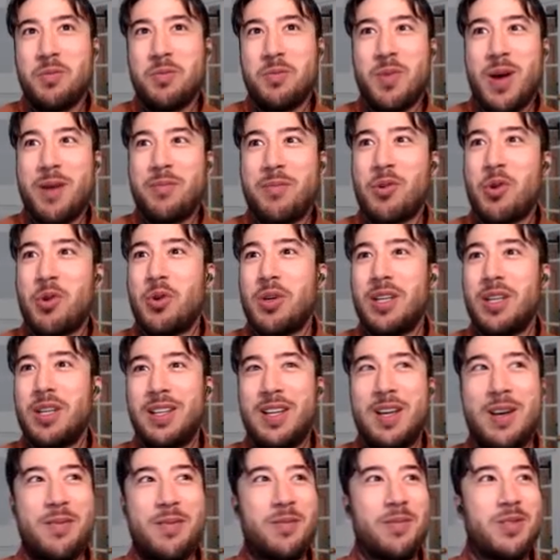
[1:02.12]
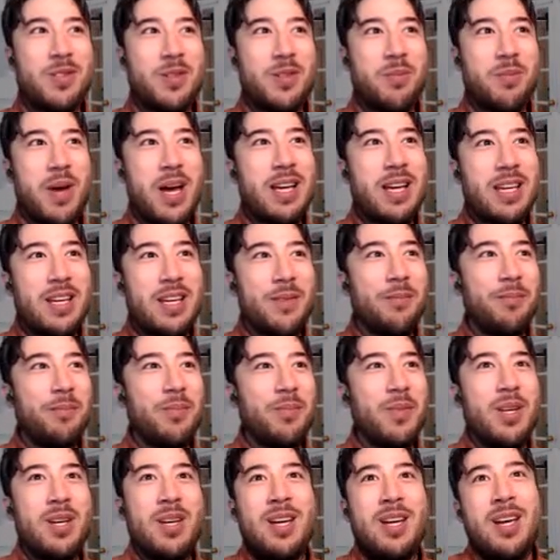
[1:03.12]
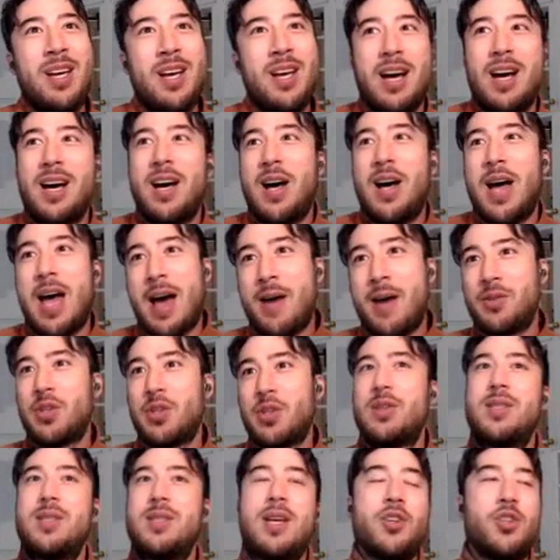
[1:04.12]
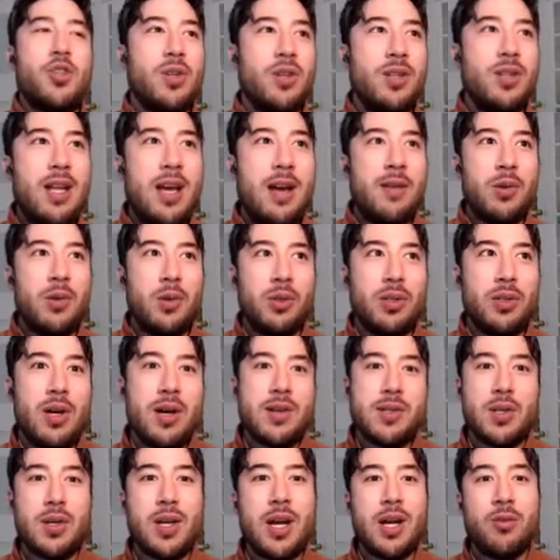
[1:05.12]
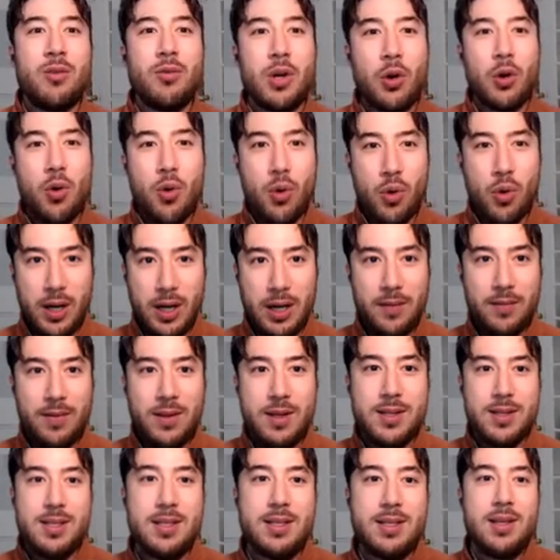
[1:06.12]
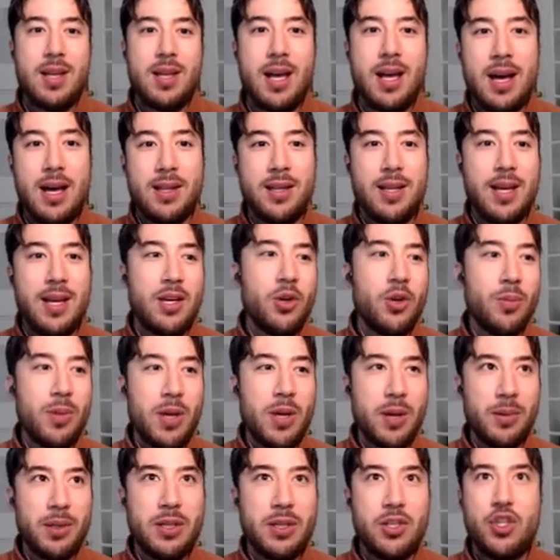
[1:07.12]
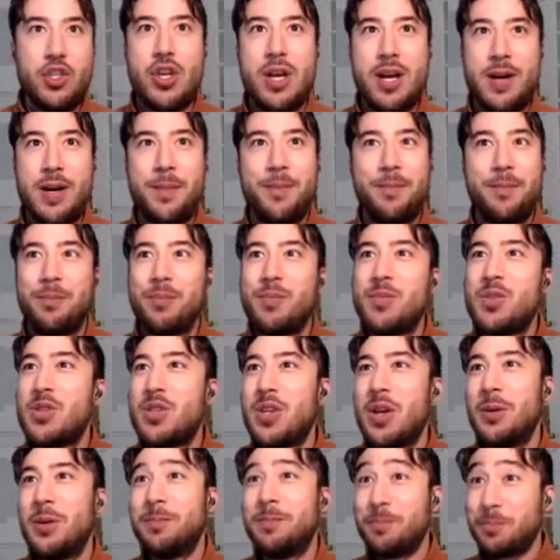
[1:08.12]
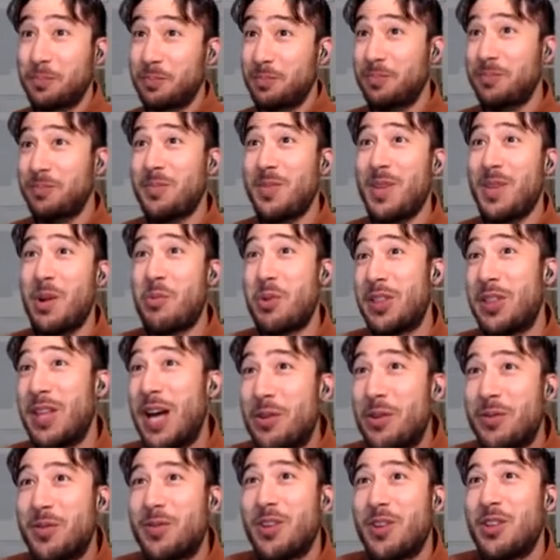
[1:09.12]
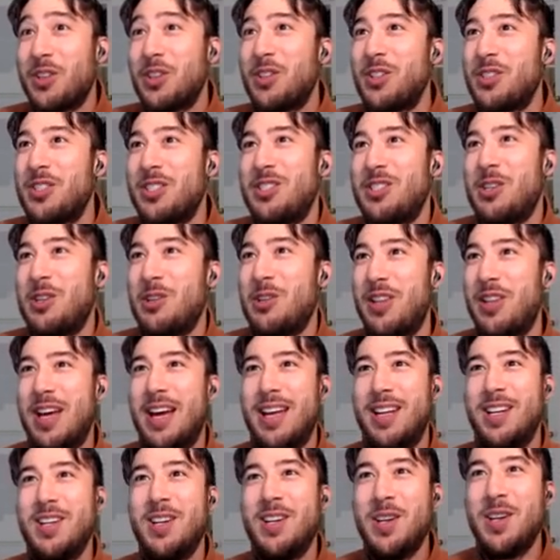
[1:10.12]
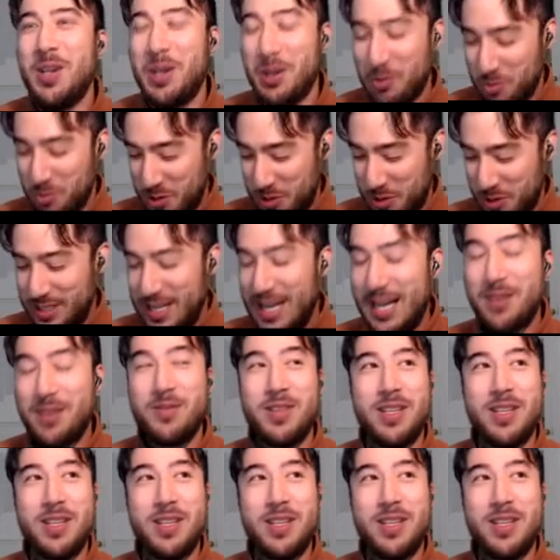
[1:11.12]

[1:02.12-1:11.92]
popcorning them to Peggy. After the session, everyone will also get a recording of this that you'll be able to share. So without further ado then, we'll dive